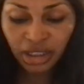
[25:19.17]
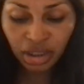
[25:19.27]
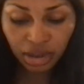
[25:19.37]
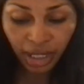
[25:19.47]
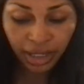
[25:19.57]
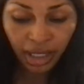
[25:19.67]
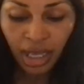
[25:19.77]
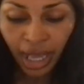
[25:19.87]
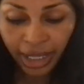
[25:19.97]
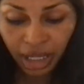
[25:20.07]
Like
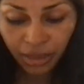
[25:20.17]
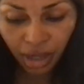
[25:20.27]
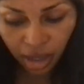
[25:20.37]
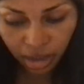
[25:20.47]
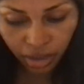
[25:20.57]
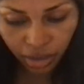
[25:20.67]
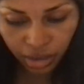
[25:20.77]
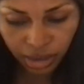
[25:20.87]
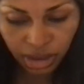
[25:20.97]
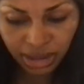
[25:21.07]
I kept calling her.
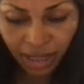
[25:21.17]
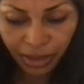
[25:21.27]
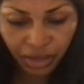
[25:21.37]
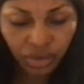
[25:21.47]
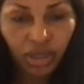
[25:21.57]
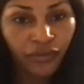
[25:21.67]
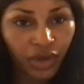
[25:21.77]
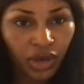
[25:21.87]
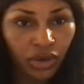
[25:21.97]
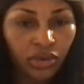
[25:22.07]
She stopped answering the
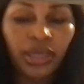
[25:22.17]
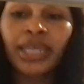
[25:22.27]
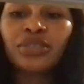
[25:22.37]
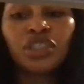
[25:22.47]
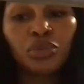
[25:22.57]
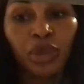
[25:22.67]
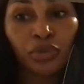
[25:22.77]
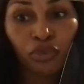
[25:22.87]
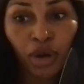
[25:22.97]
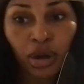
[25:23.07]
phone, and that's what she went
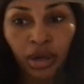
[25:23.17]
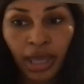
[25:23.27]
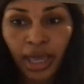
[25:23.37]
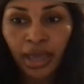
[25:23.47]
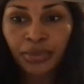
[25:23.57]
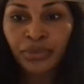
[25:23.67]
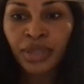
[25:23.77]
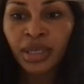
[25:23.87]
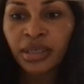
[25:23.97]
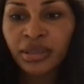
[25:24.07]
wrong at.
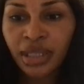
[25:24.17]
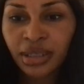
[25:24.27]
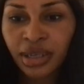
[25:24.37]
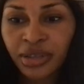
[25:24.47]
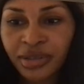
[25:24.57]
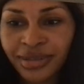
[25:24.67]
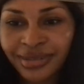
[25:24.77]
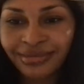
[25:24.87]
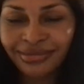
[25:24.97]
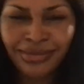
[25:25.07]
You telling? Are you?
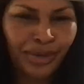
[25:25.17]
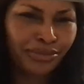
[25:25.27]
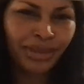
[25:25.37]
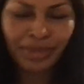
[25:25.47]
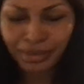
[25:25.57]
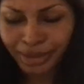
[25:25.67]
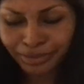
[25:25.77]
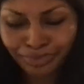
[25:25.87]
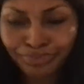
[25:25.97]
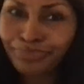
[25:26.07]
Oh, my mom.
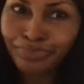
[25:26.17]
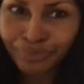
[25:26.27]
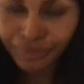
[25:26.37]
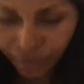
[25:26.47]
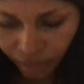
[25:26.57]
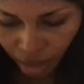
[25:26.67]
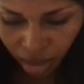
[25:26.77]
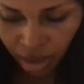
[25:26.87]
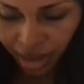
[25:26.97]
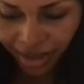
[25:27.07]

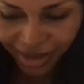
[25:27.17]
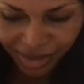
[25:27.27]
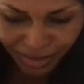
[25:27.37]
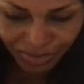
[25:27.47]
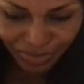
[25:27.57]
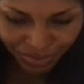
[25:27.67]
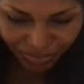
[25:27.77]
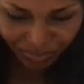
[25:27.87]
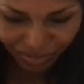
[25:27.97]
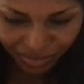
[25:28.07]
Um.
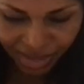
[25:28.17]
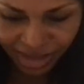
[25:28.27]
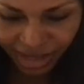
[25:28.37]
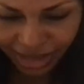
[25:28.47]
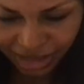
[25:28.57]
So yeah,